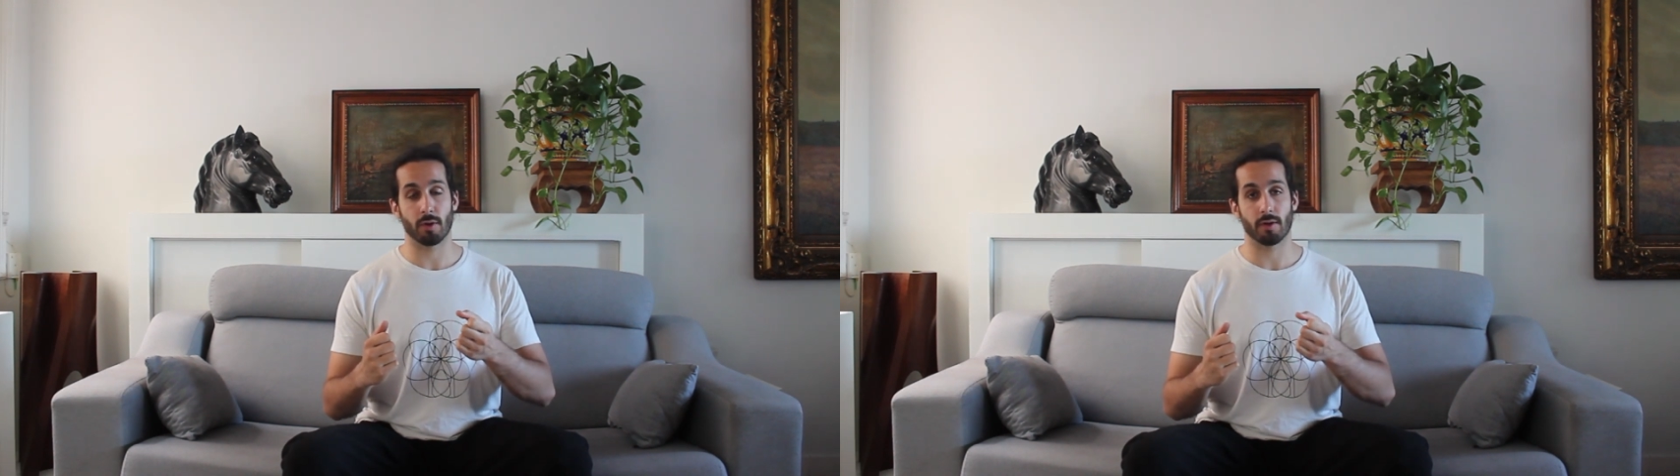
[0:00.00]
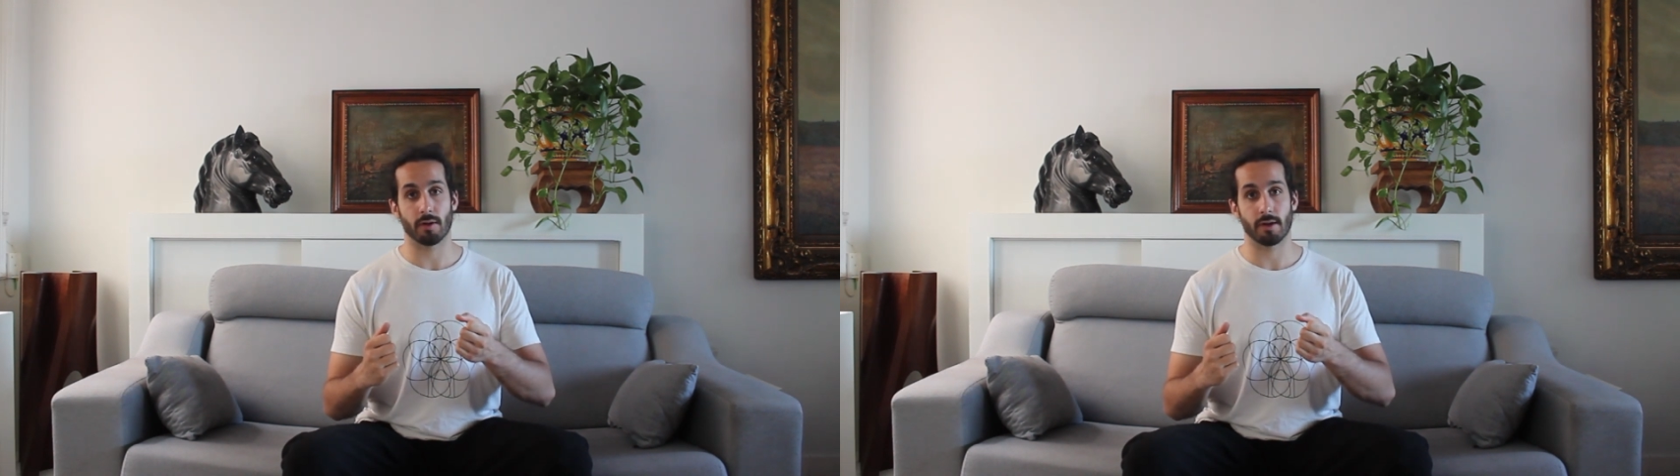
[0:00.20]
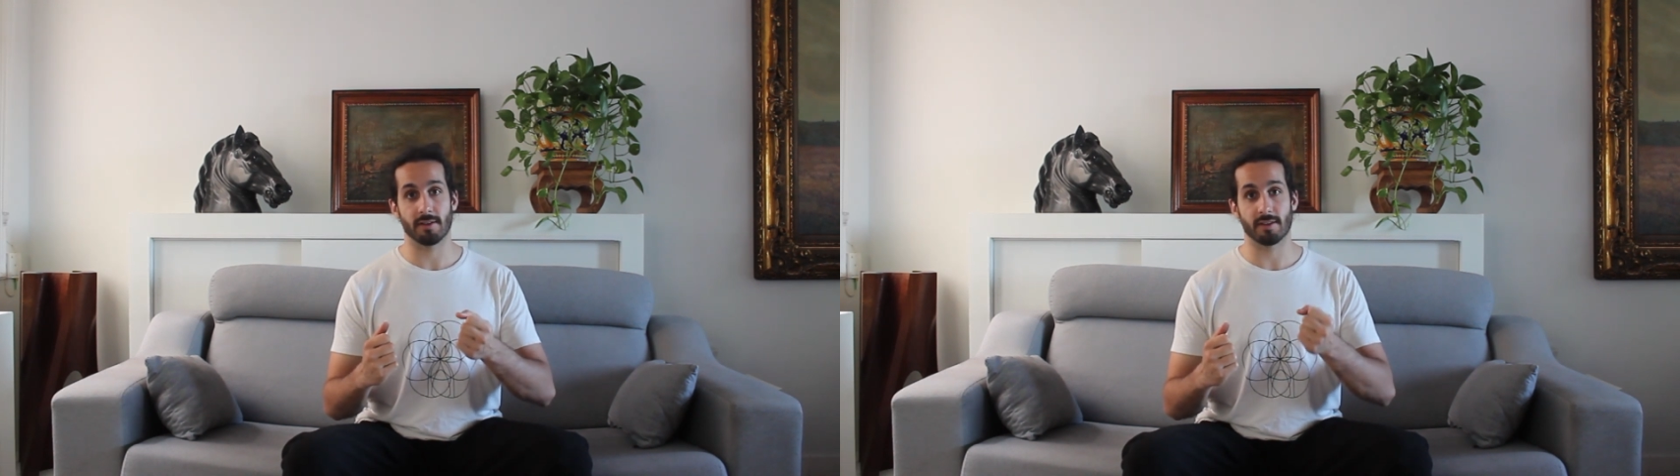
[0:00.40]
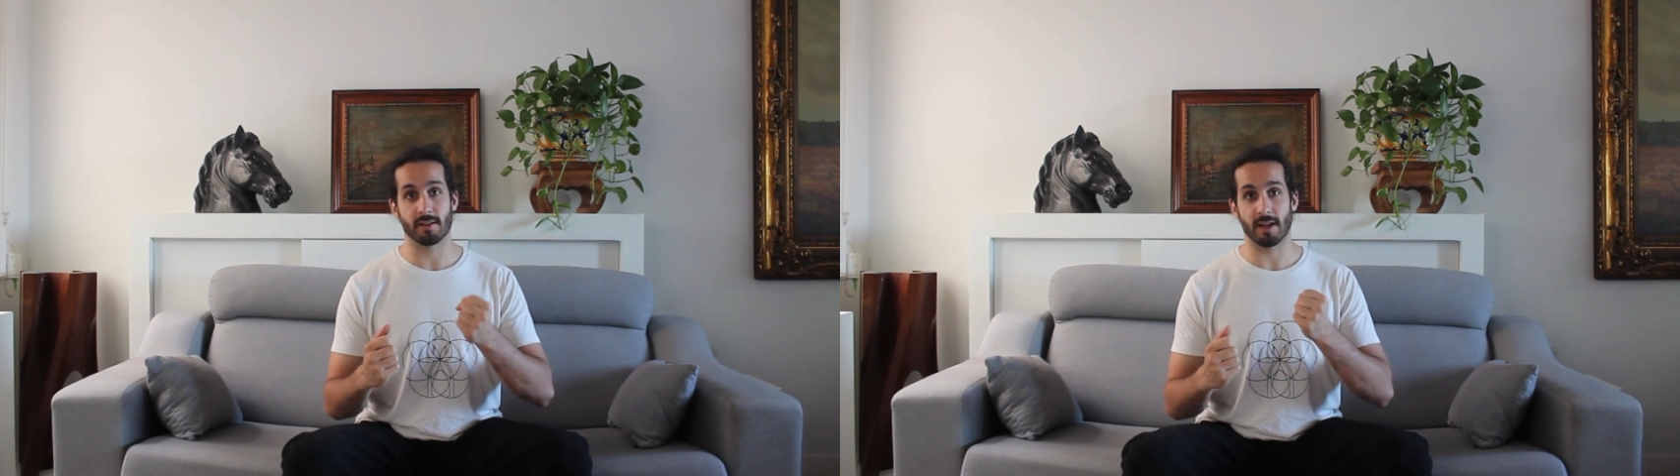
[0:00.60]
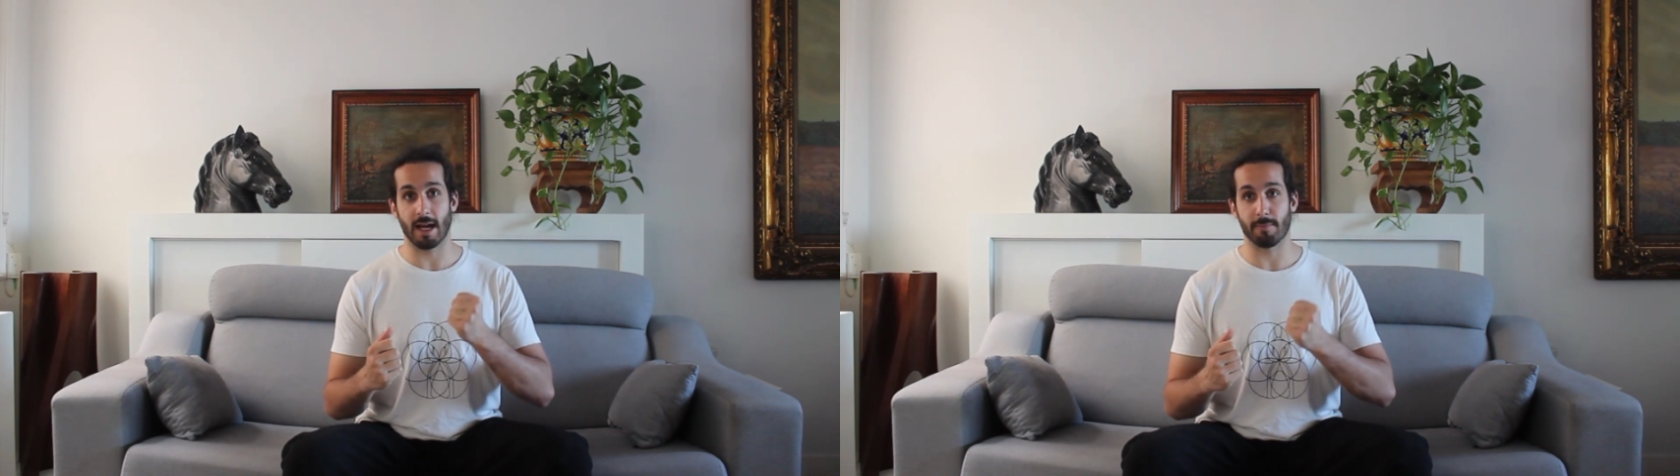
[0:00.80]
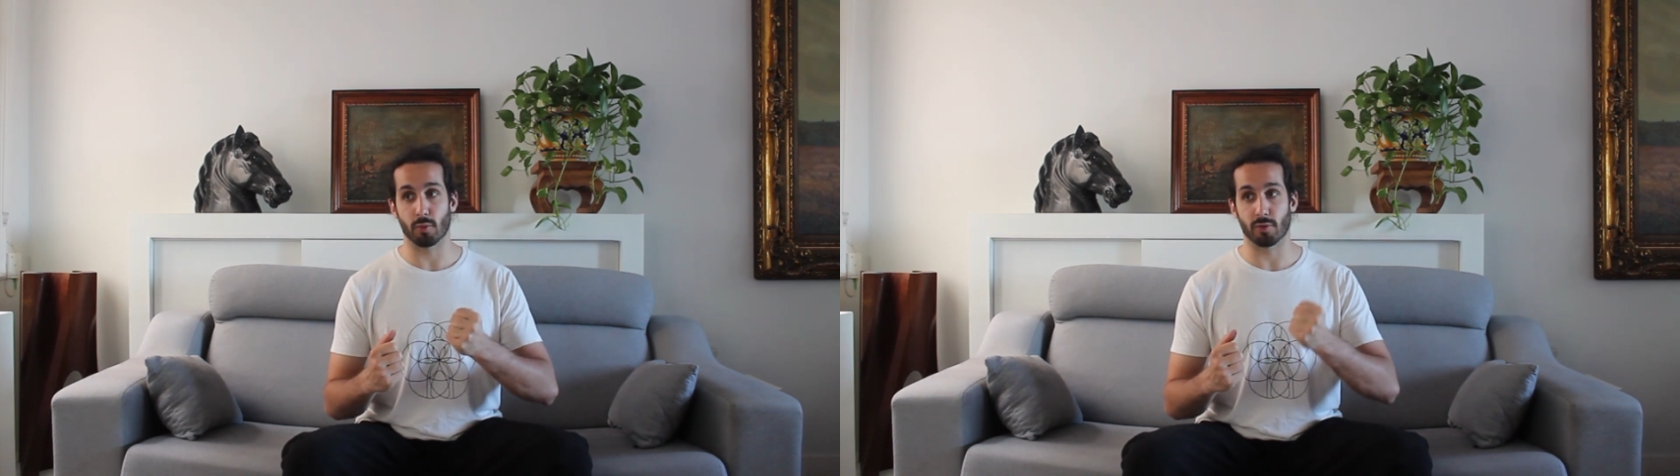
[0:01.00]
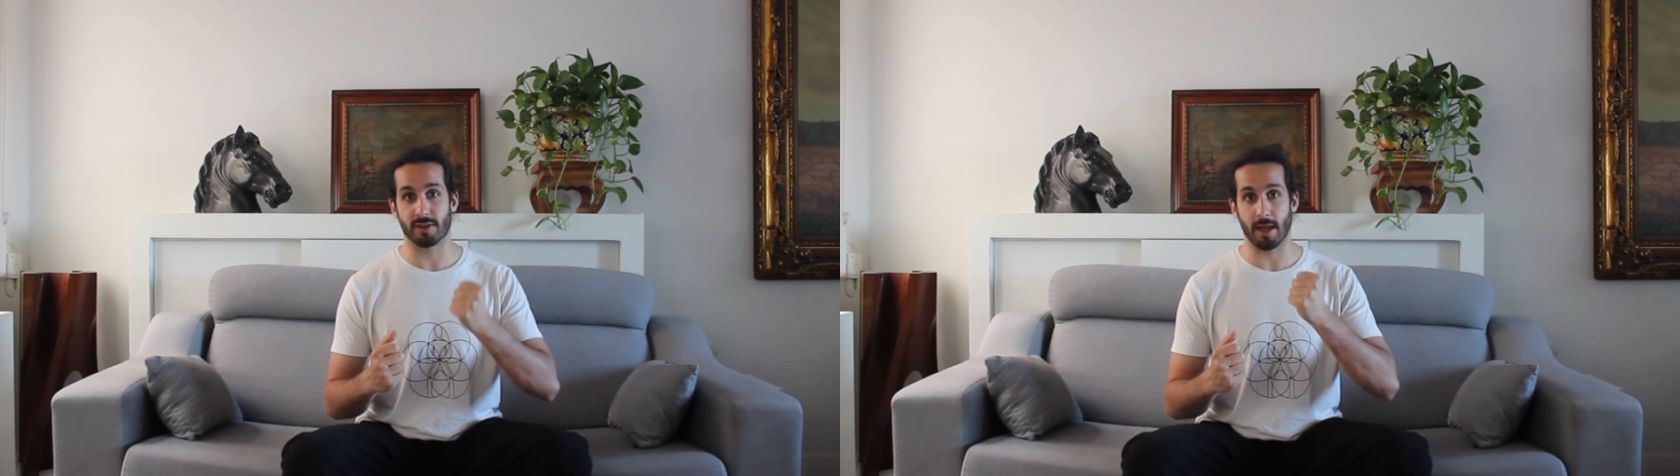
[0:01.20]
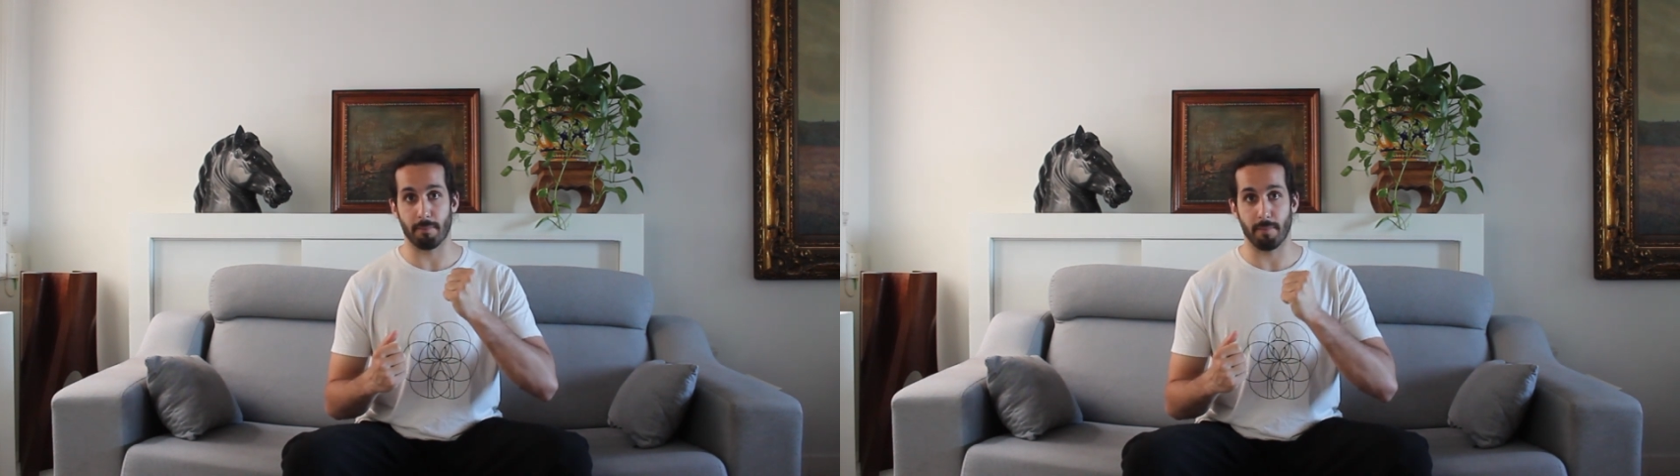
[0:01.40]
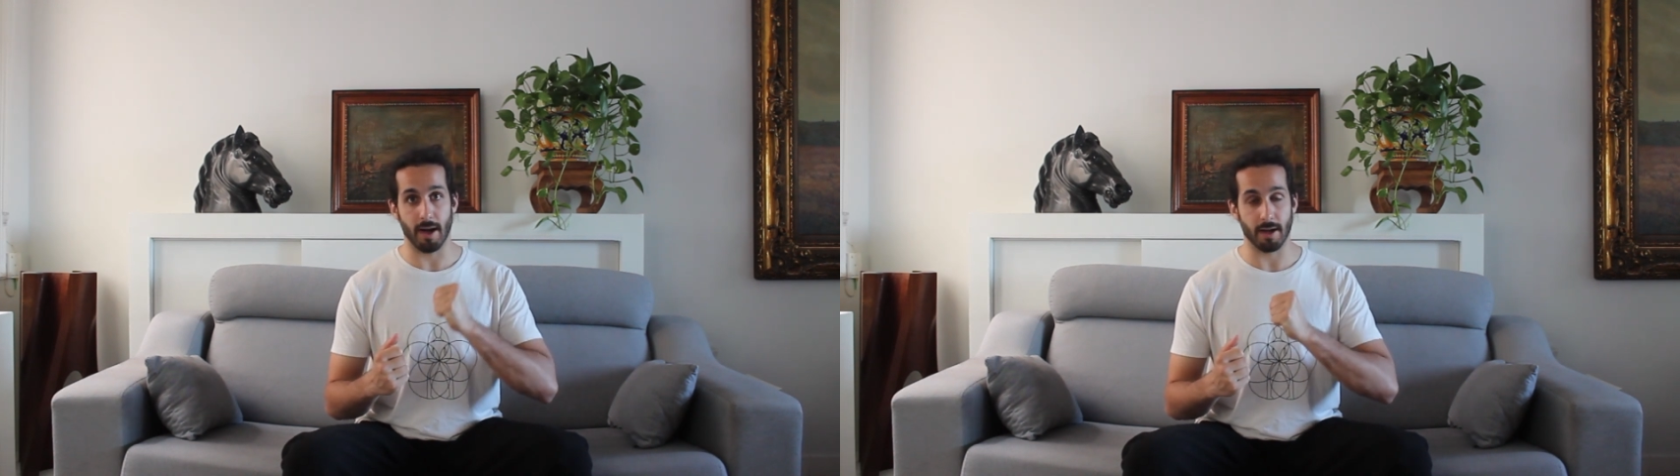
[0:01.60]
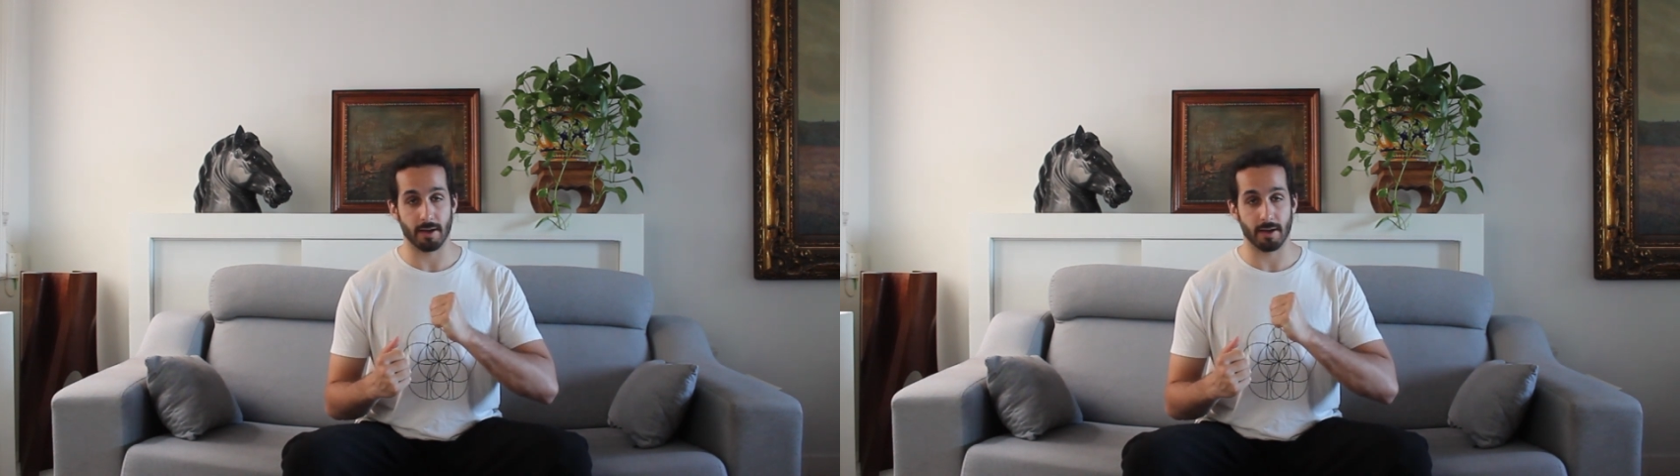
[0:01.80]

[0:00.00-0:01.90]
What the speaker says: is the time to step back,